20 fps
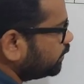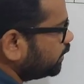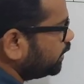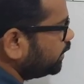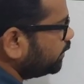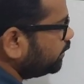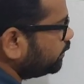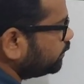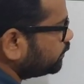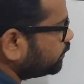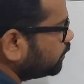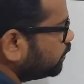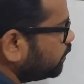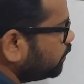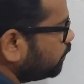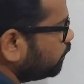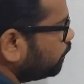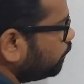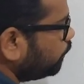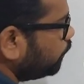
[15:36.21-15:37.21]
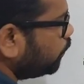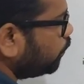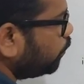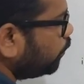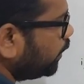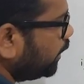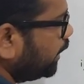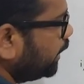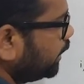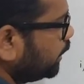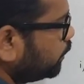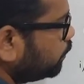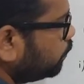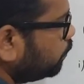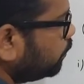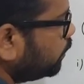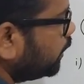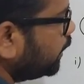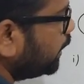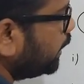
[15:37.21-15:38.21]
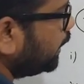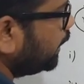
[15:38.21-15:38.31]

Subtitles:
it is 4 into